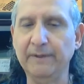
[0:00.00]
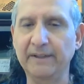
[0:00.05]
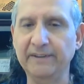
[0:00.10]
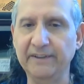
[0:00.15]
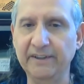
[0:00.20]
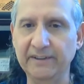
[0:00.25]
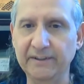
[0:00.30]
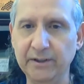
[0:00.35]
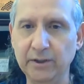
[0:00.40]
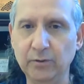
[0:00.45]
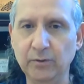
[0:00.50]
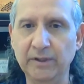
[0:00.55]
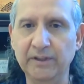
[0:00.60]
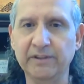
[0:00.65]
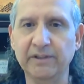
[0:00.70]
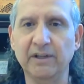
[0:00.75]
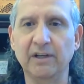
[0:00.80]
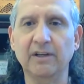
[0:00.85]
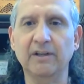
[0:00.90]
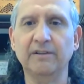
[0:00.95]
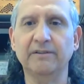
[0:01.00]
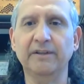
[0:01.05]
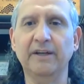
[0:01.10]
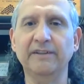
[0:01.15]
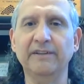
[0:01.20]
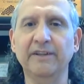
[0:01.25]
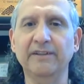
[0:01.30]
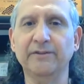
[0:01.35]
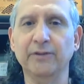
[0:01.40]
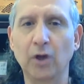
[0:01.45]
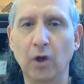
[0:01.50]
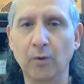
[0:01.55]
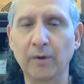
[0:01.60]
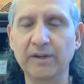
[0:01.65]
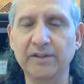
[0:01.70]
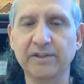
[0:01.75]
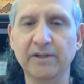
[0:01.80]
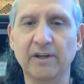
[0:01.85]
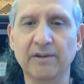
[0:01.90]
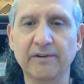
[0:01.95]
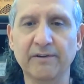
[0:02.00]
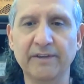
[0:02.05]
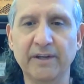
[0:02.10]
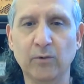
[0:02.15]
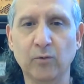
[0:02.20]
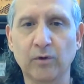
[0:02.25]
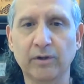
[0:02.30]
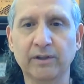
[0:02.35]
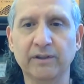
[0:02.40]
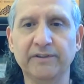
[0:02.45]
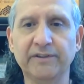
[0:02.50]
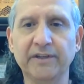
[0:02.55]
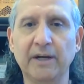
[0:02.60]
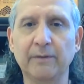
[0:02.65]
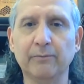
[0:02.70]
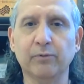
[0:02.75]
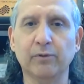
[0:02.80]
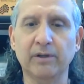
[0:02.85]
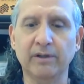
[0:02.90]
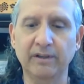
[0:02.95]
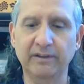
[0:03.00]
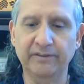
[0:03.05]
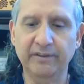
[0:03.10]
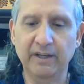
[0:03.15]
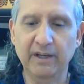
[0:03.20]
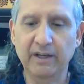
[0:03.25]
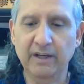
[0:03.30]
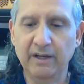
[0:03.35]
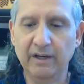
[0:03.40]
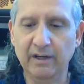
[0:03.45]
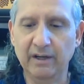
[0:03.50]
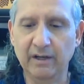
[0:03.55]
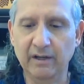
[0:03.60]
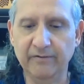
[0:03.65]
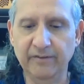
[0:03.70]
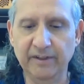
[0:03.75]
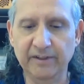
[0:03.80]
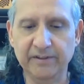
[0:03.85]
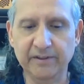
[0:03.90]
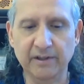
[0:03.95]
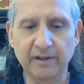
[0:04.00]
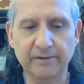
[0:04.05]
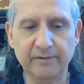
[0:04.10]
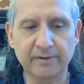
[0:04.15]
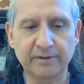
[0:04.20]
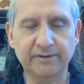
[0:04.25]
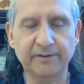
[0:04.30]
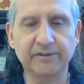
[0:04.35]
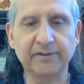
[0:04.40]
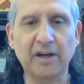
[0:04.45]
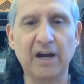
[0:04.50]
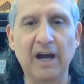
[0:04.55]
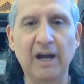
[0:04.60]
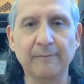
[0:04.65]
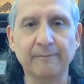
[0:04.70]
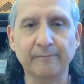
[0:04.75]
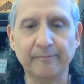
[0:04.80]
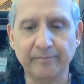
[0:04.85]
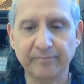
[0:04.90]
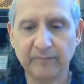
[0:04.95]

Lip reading: They did know each other. They were contemporaries of each other at the time.